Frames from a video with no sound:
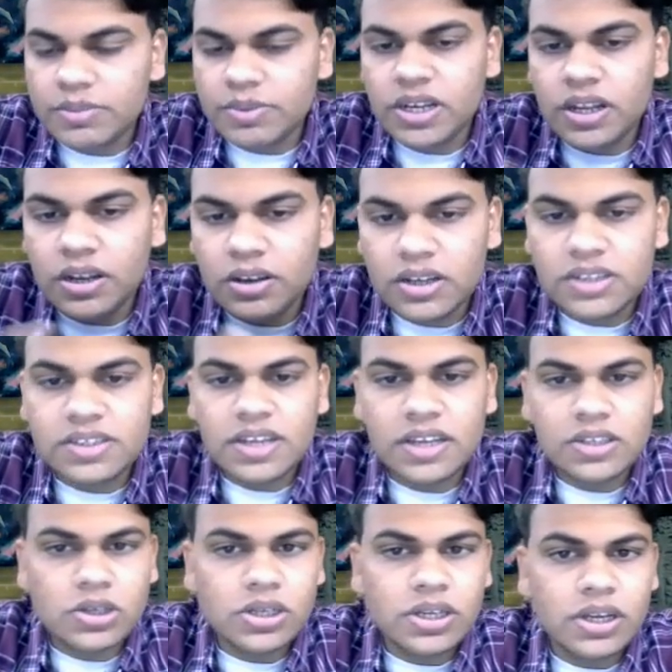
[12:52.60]
done. It's
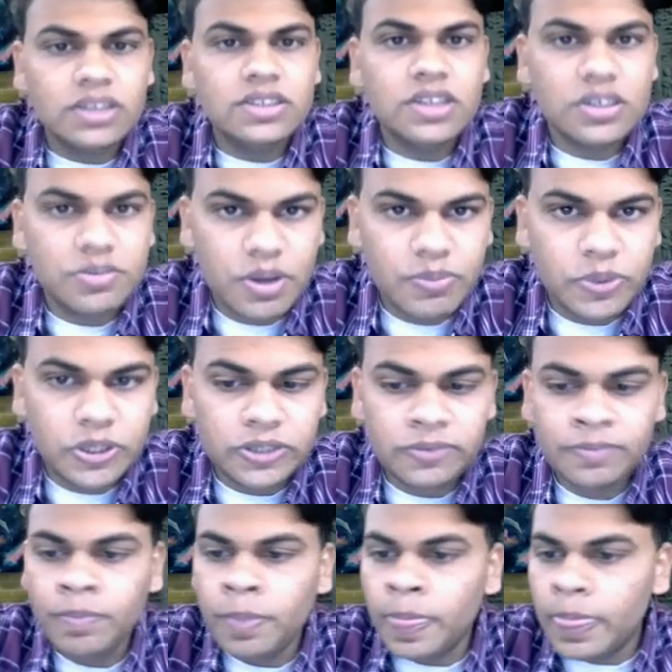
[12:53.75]
actually a research paper,
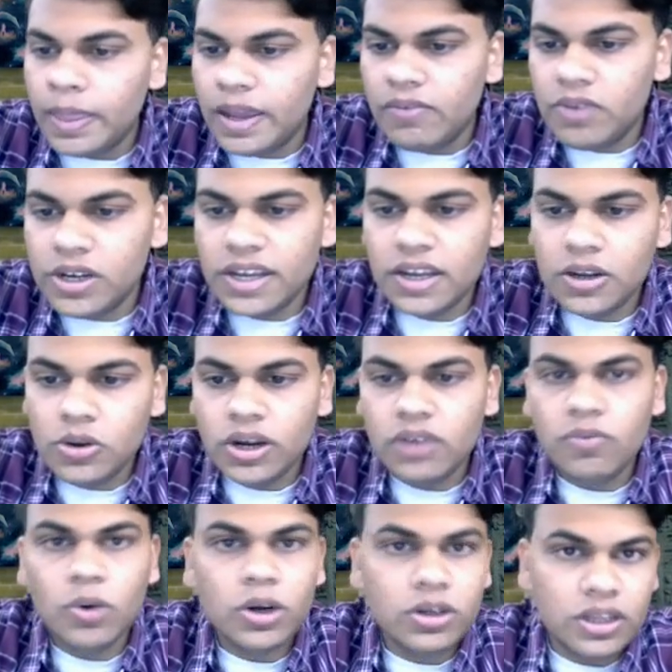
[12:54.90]
and we'll take a look at
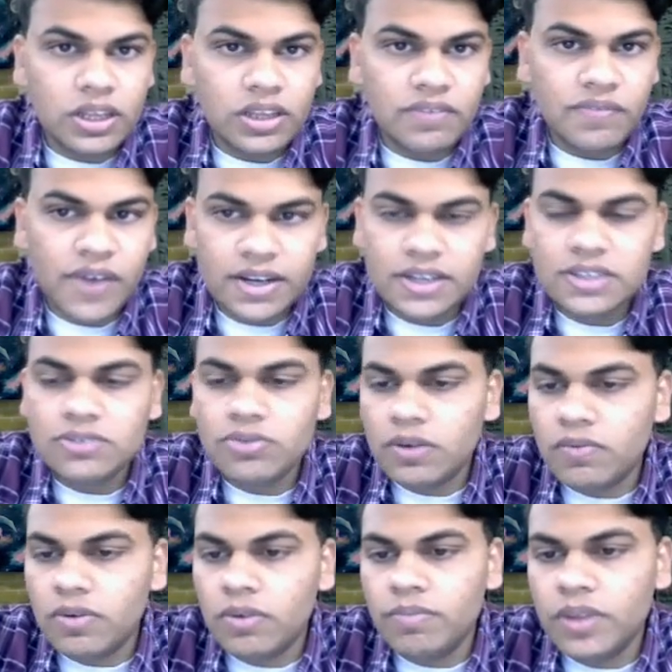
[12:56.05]
what the findings were
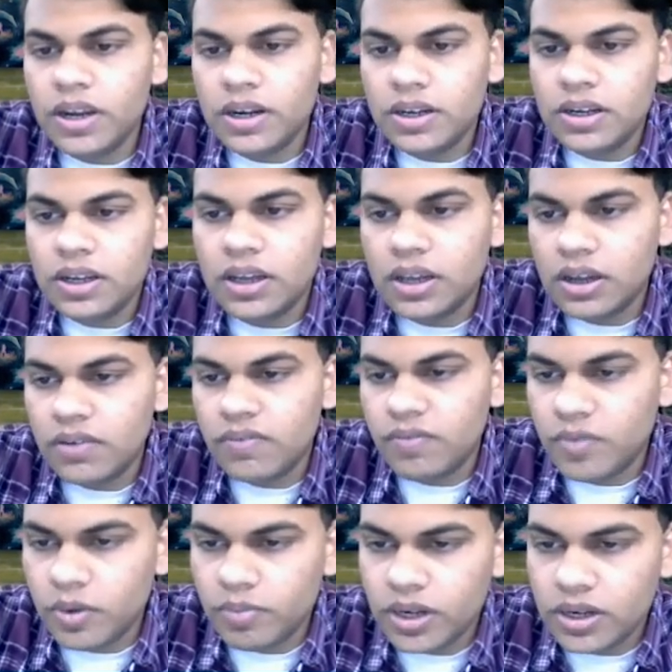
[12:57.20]
from that
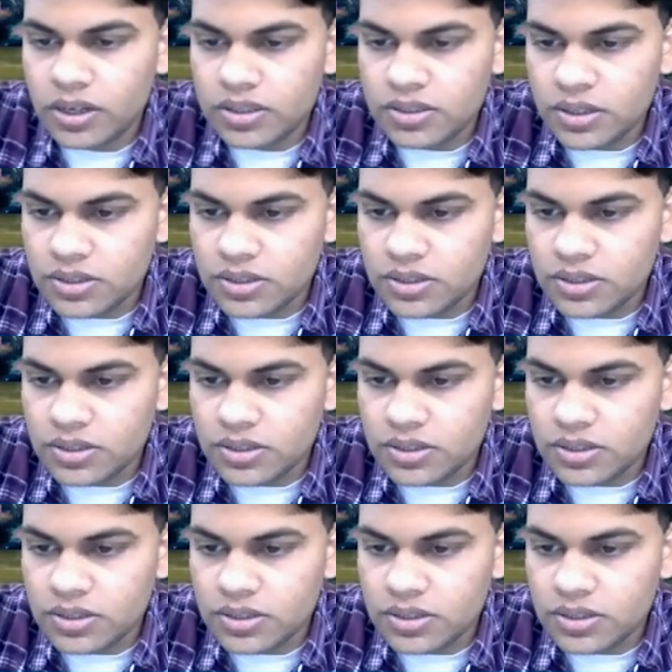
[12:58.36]
research.